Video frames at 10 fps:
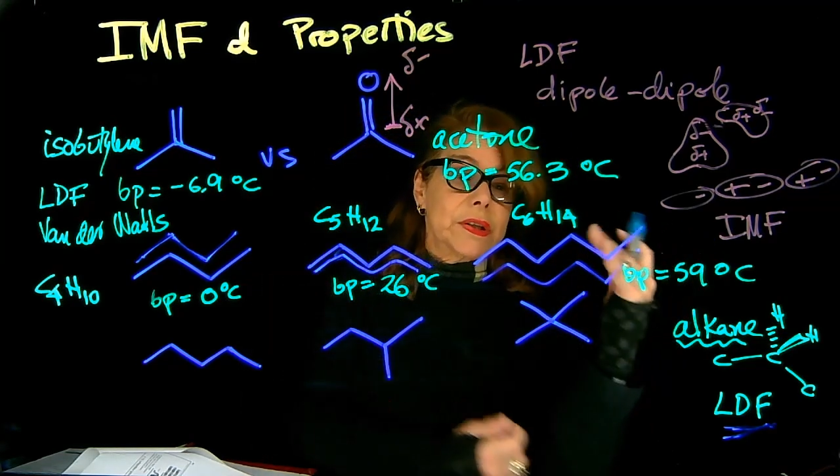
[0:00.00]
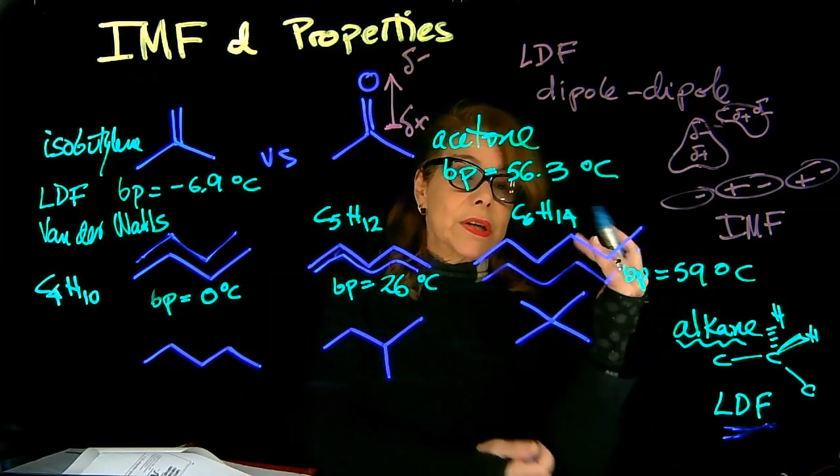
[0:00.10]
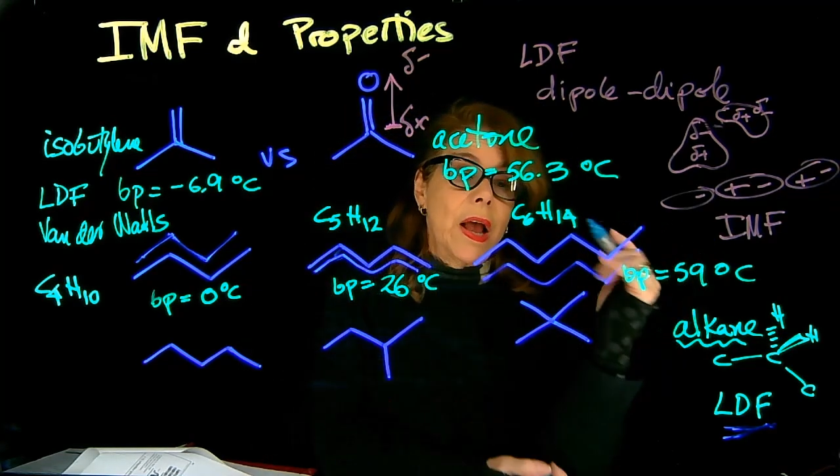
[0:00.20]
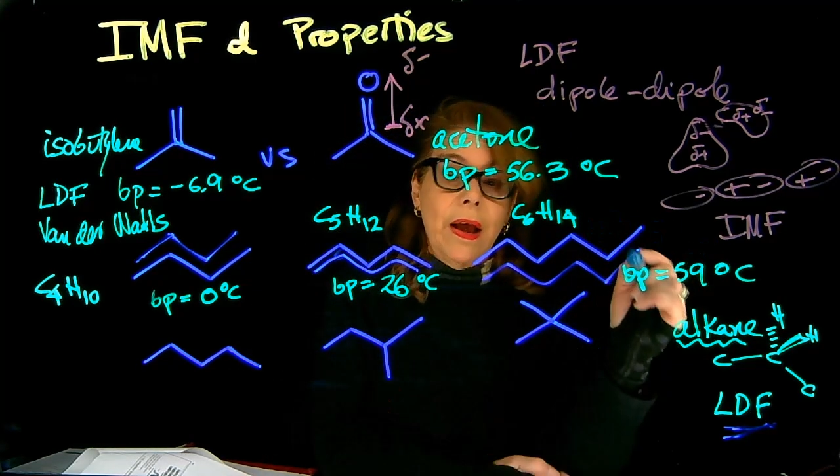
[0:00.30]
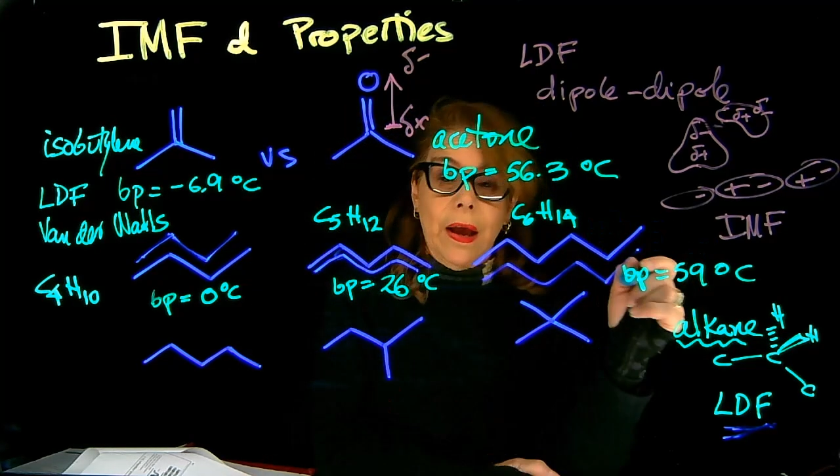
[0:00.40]

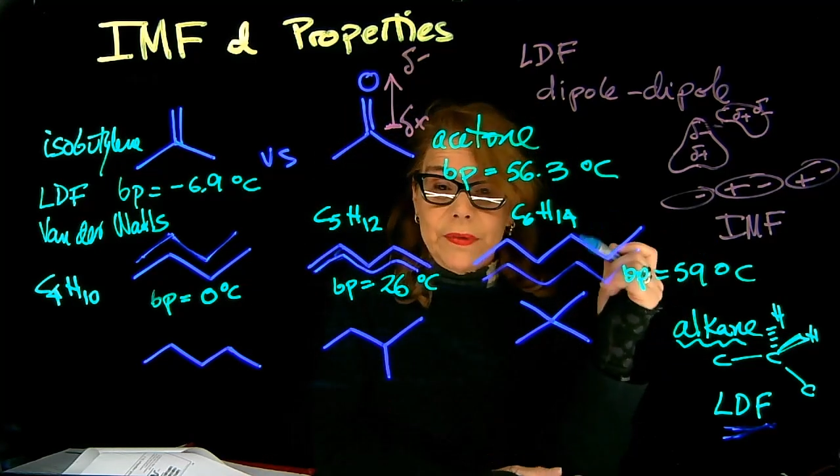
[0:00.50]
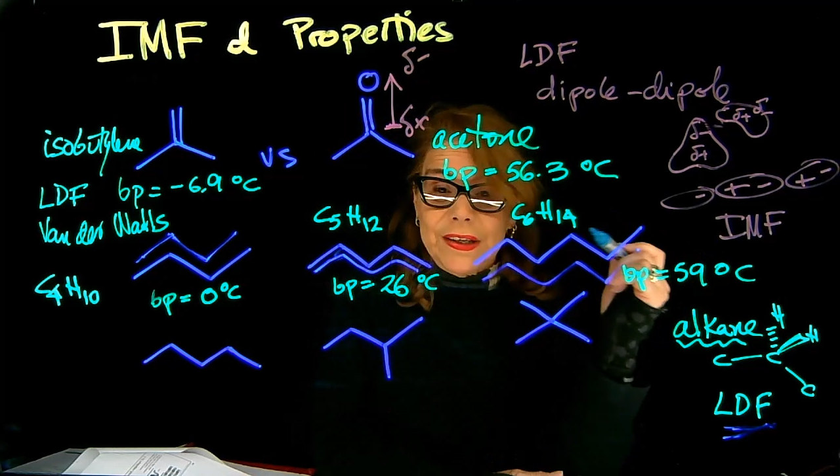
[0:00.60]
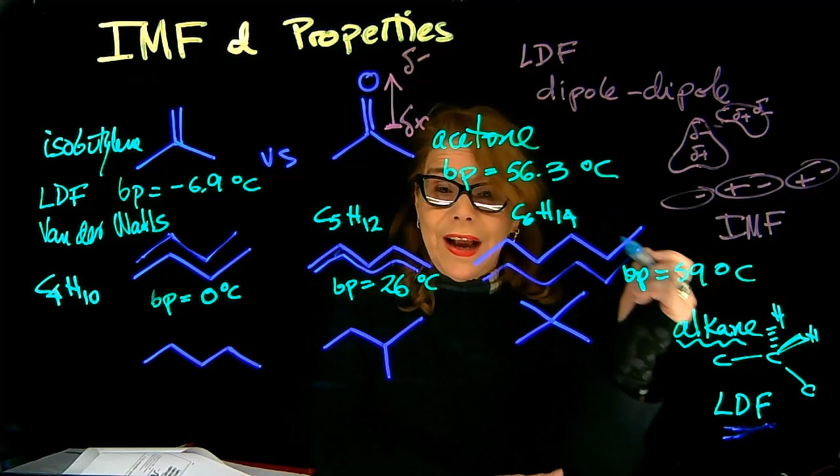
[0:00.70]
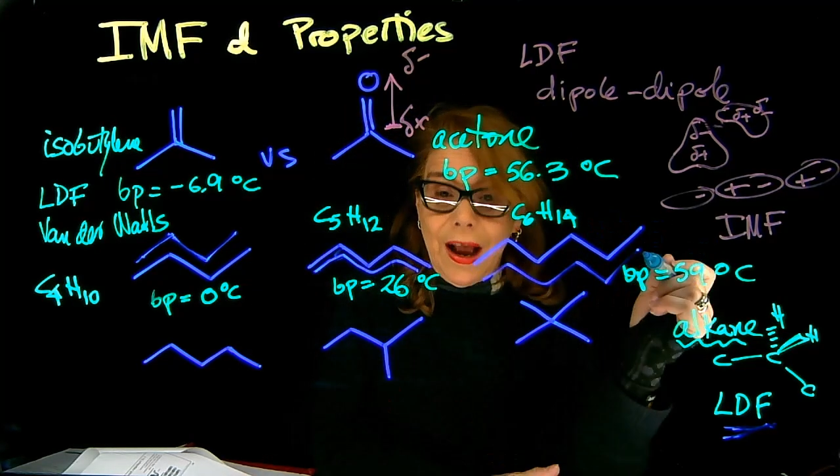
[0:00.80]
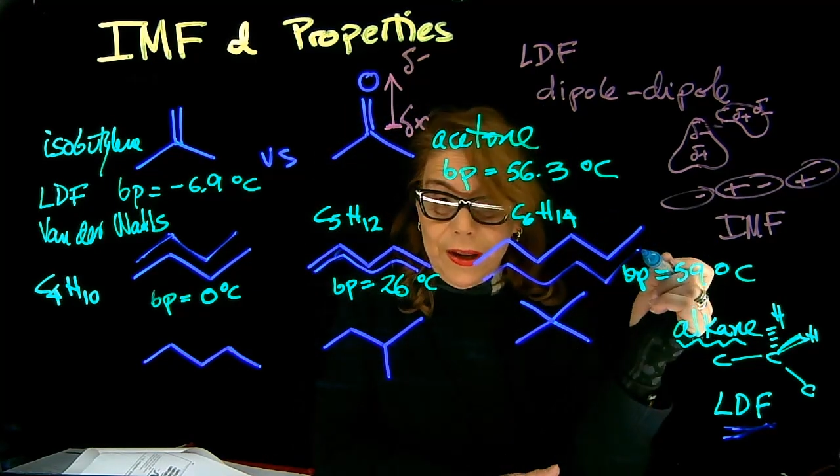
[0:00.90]
having
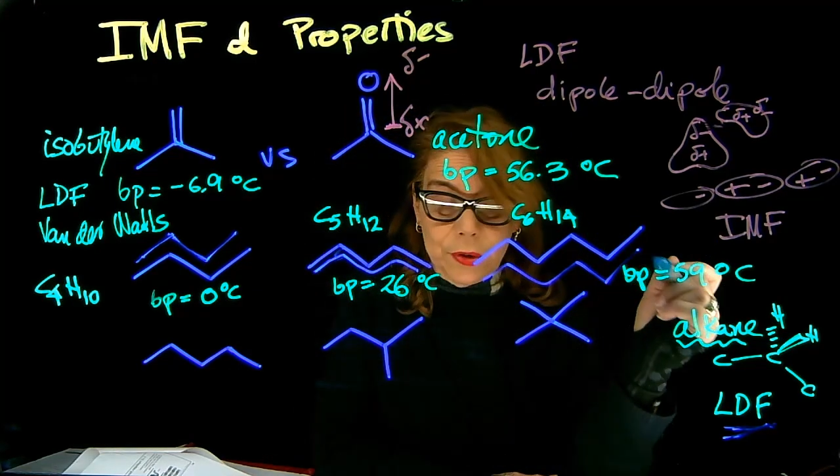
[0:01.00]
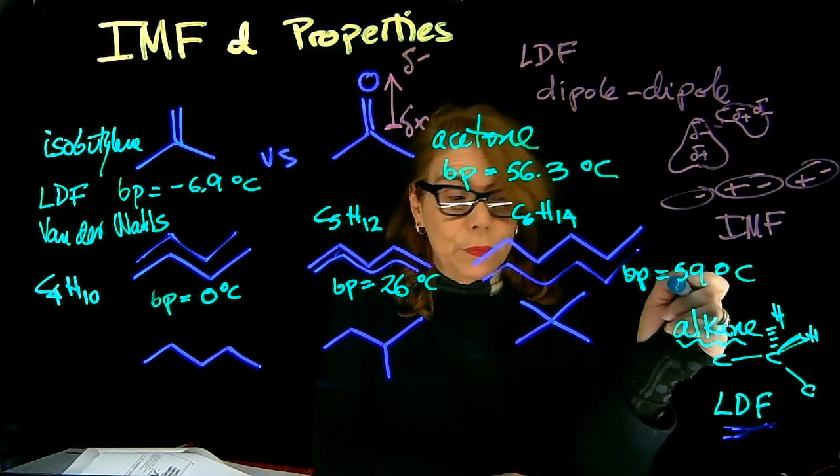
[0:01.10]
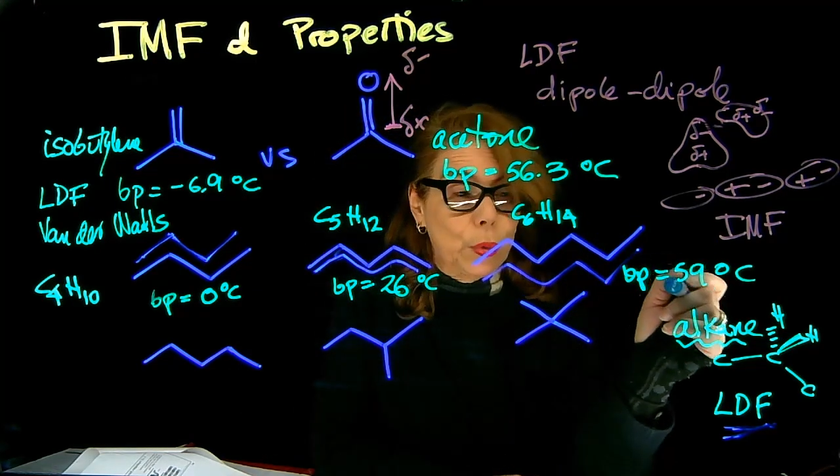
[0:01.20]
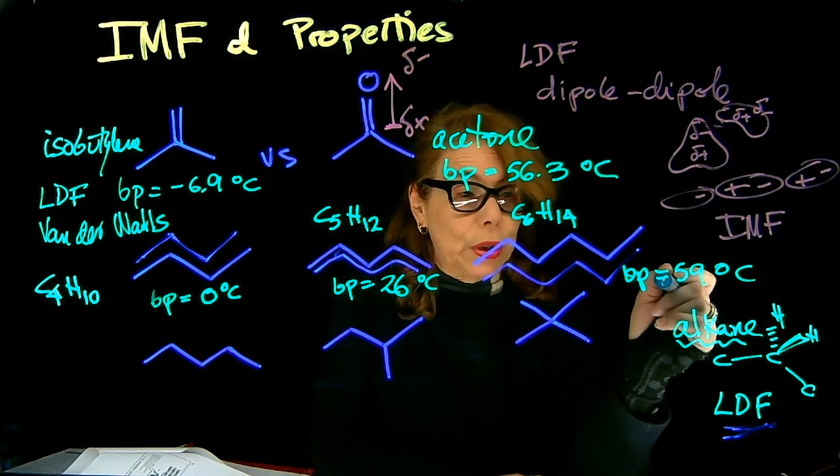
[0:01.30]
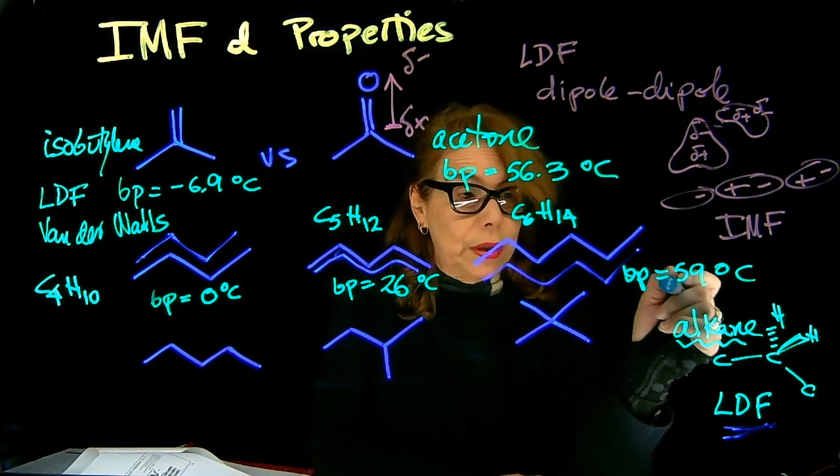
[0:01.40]
higher
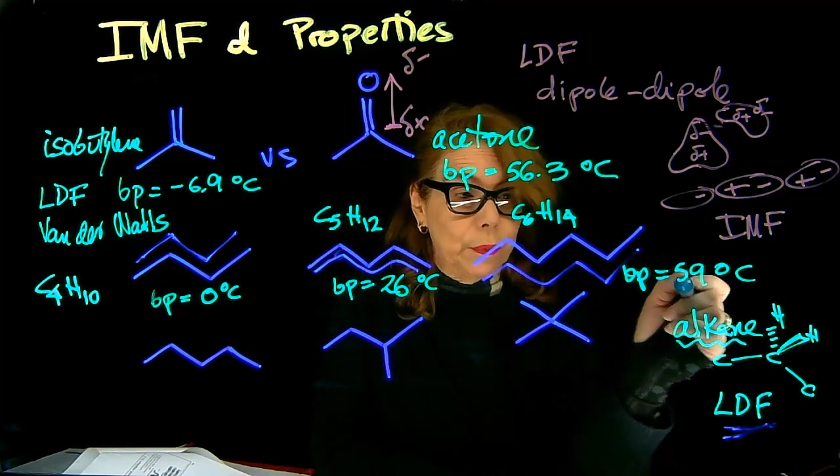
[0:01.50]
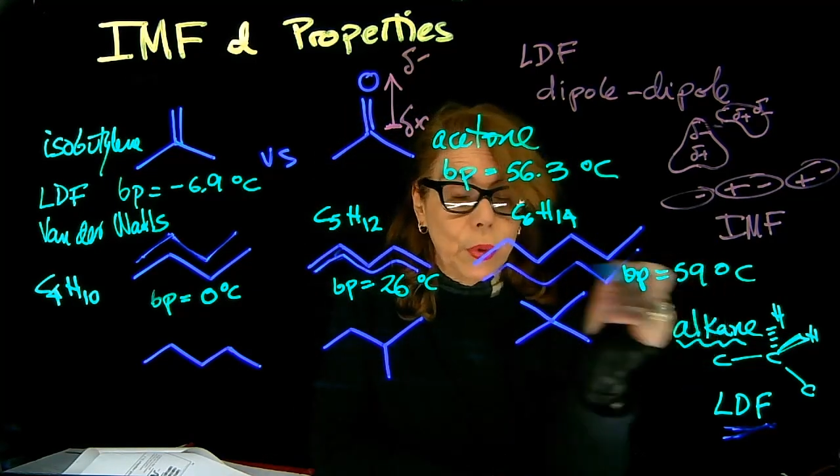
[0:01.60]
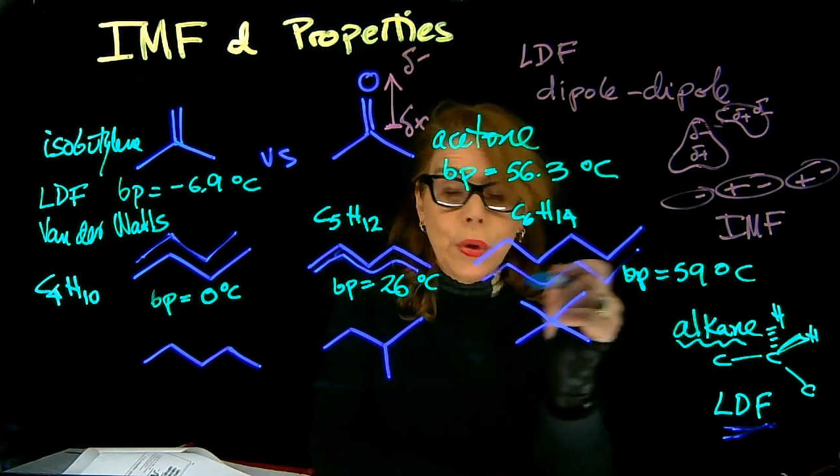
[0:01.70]
boiling point,